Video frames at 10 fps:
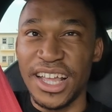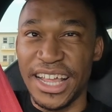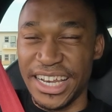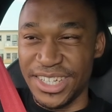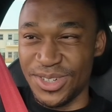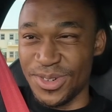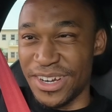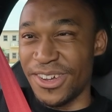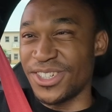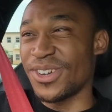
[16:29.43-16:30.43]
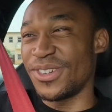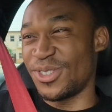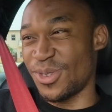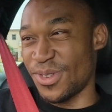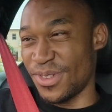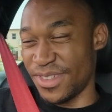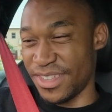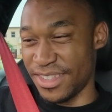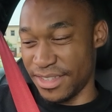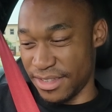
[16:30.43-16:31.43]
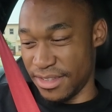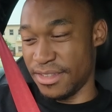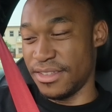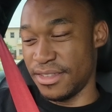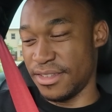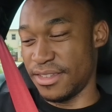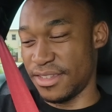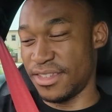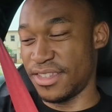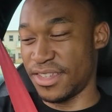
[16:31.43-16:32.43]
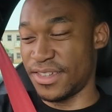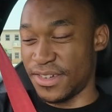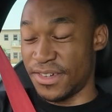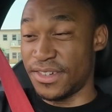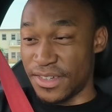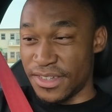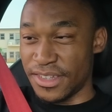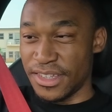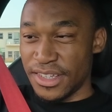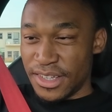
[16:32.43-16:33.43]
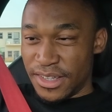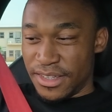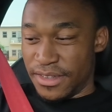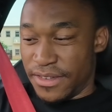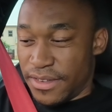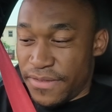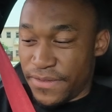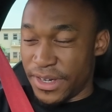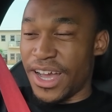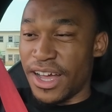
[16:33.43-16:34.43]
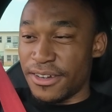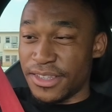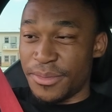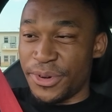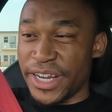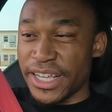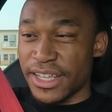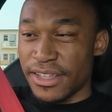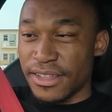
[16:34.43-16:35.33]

and let's do a launch control. So, foot hard on the brake.